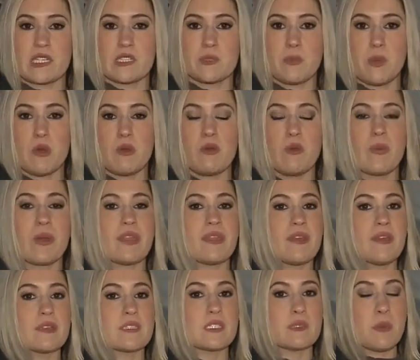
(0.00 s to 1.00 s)
I spoke with
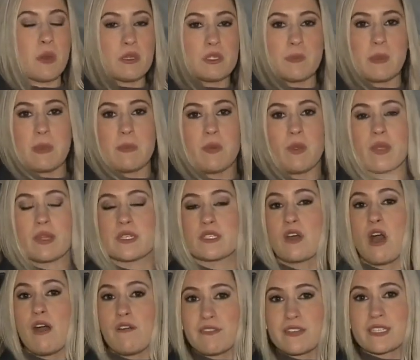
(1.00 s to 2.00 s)
his spokespeople at his
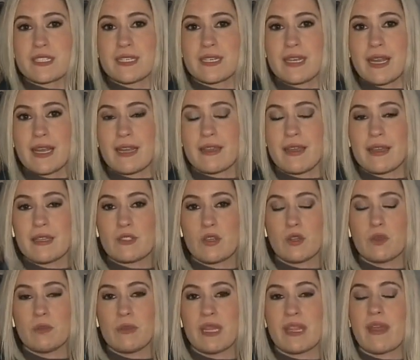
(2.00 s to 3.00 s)
office today. They
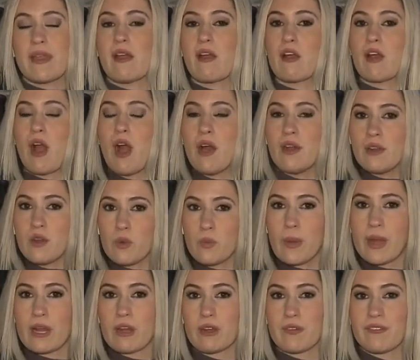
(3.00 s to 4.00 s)
told me they are
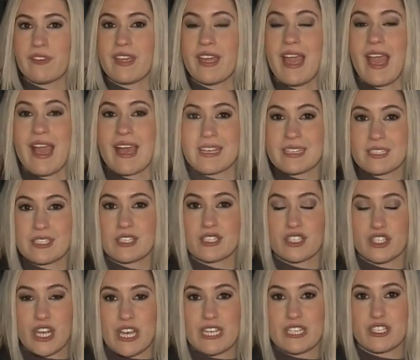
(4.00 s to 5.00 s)
unaware if he has
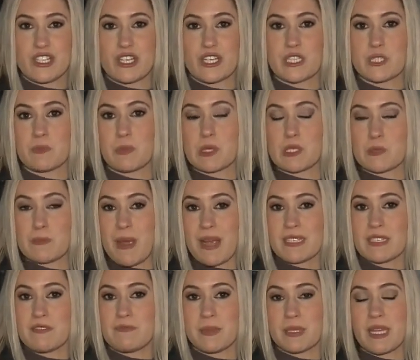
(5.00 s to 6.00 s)
changed his
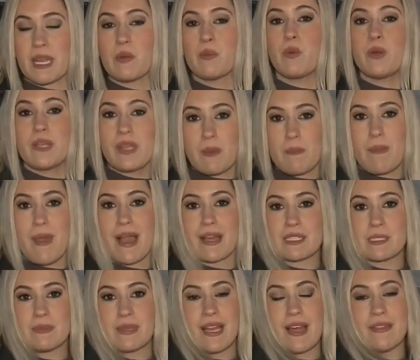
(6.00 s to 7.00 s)
perspective, but they would get
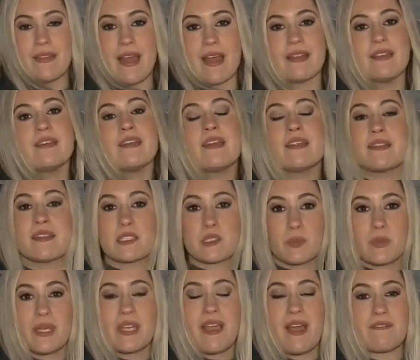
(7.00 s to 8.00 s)
back to me on that this
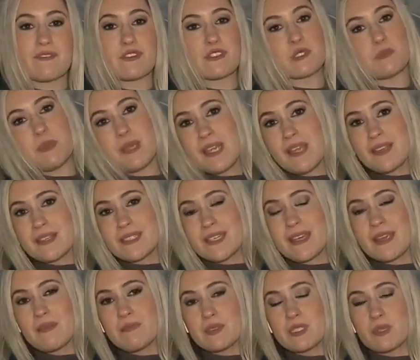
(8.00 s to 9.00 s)
week after speaking to
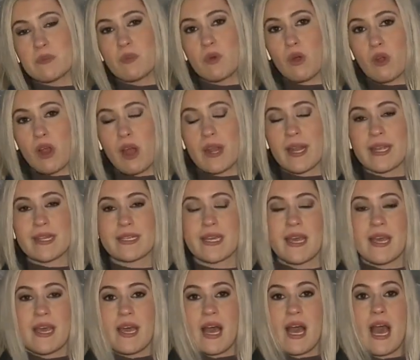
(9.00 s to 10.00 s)
him, some more on it.
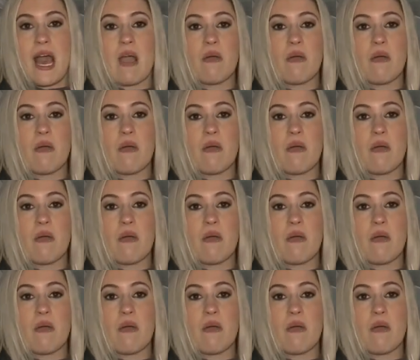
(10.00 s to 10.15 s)
Uh,